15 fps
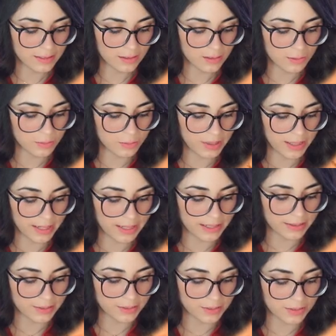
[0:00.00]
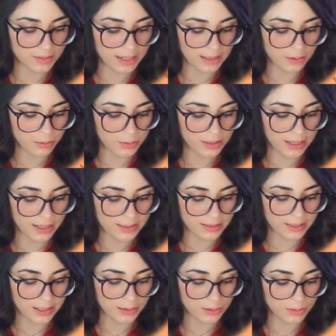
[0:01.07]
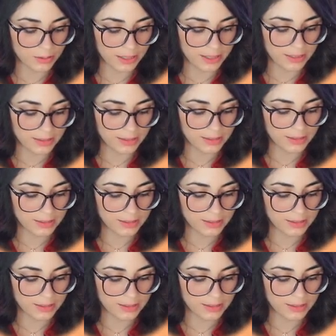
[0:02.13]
Oh my, there's a lot going on that I don't like.